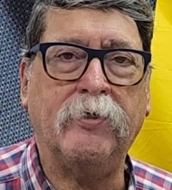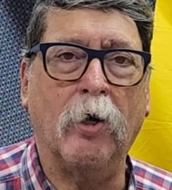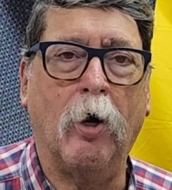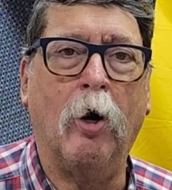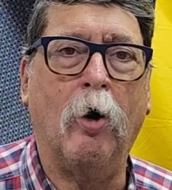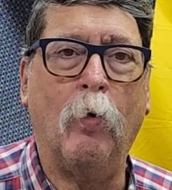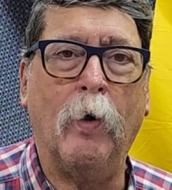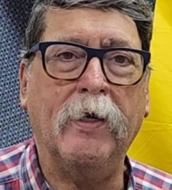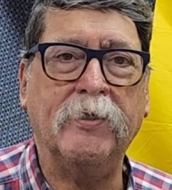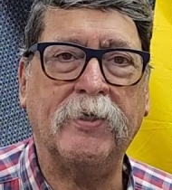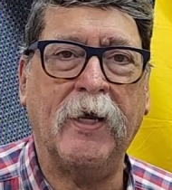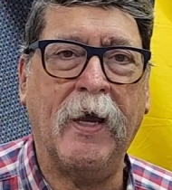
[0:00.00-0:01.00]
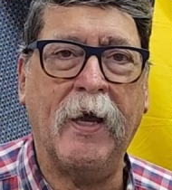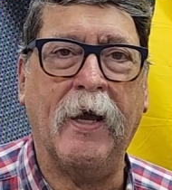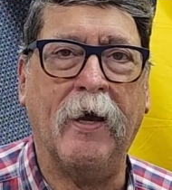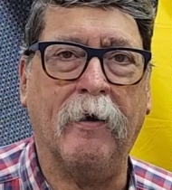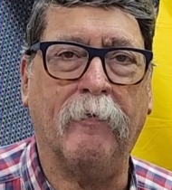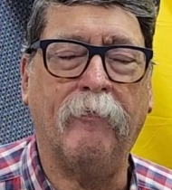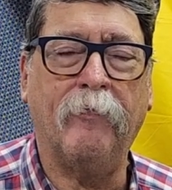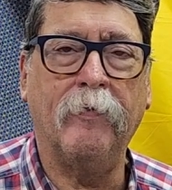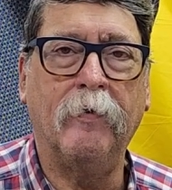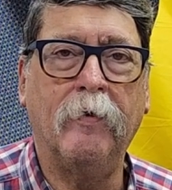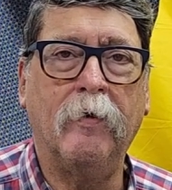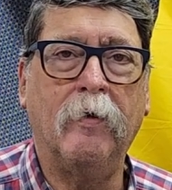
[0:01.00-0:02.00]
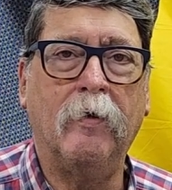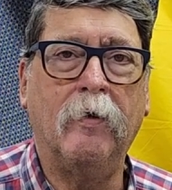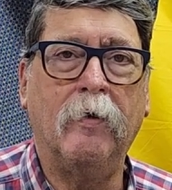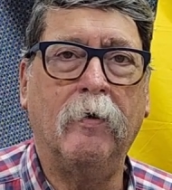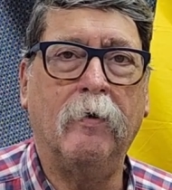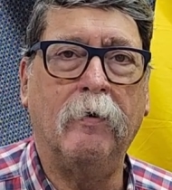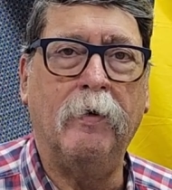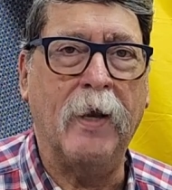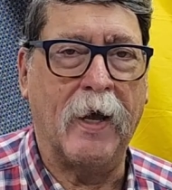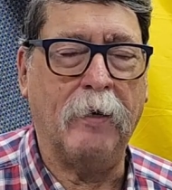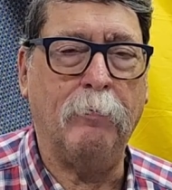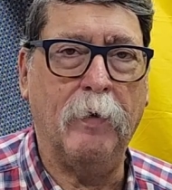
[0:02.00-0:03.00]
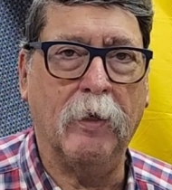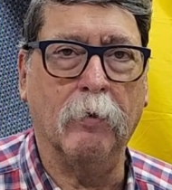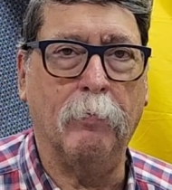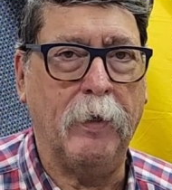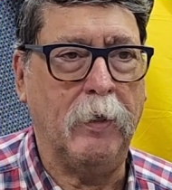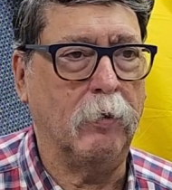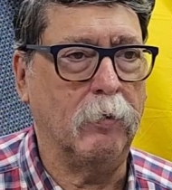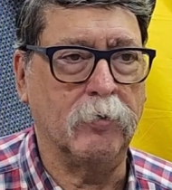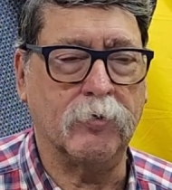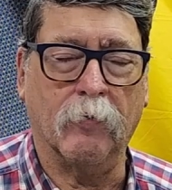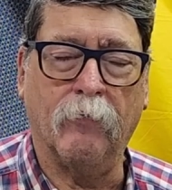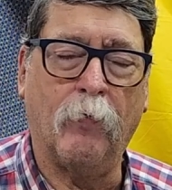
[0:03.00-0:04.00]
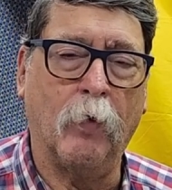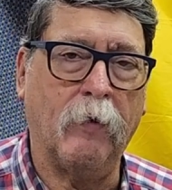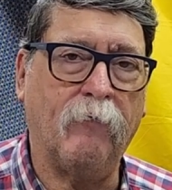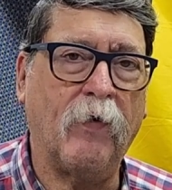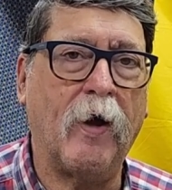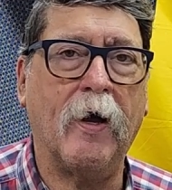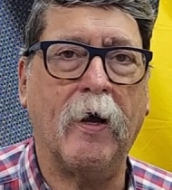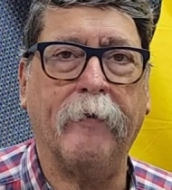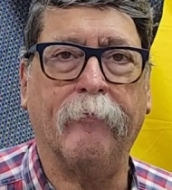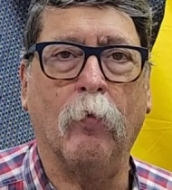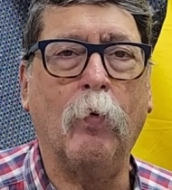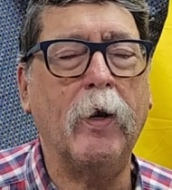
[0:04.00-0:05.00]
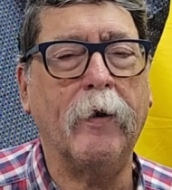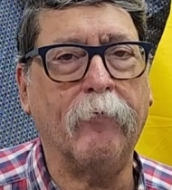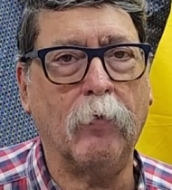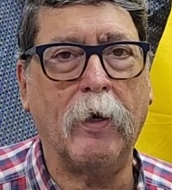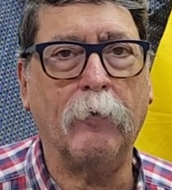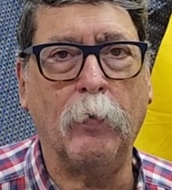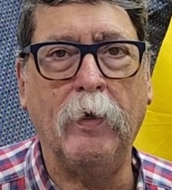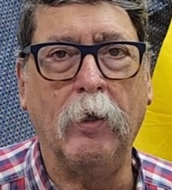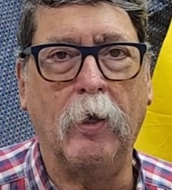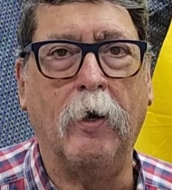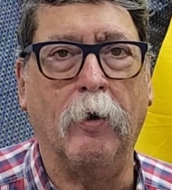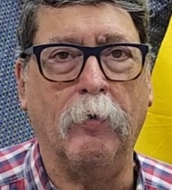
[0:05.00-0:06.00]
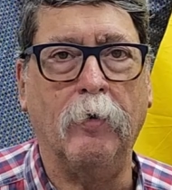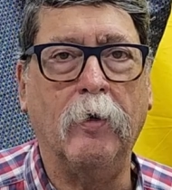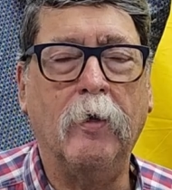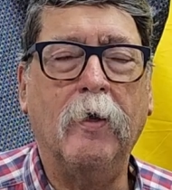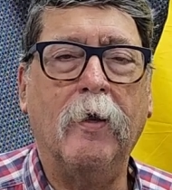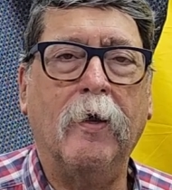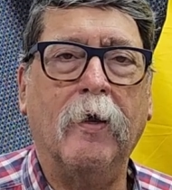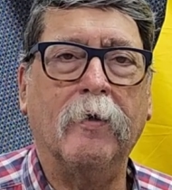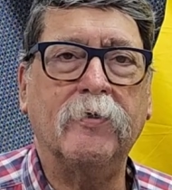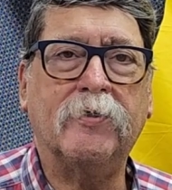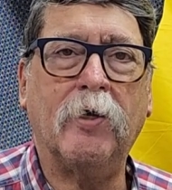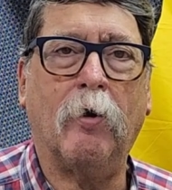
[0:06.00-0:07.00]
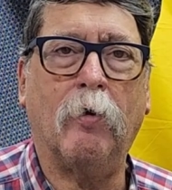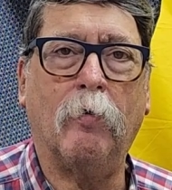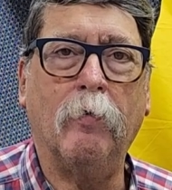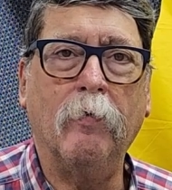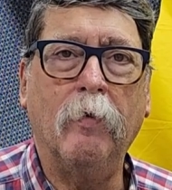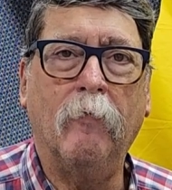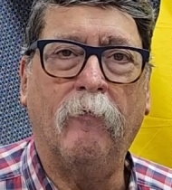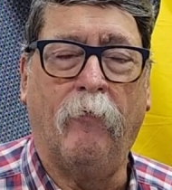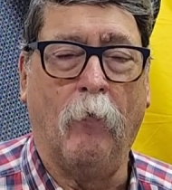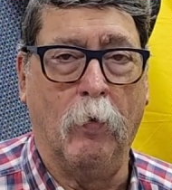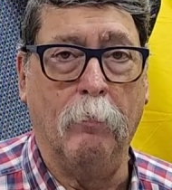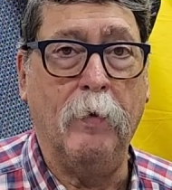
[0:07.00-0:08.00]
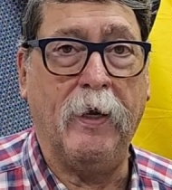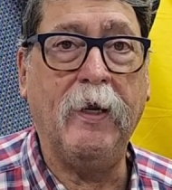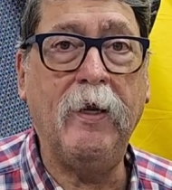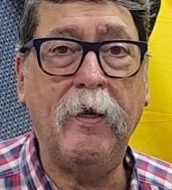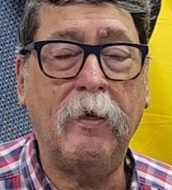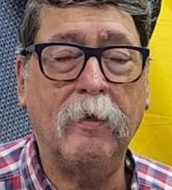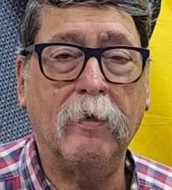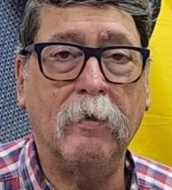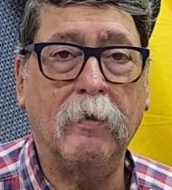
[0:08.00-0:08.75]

to always have 9 millimeters or 45 or whatever I reload. So for me,